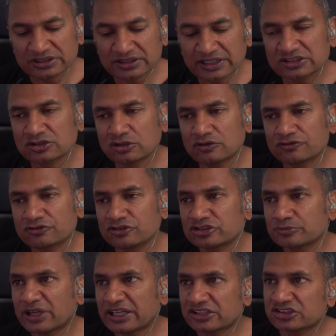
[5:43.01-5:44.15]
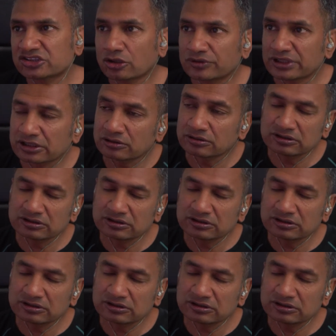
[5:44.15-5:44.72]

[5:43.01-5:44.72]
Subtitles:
let's go through some historical,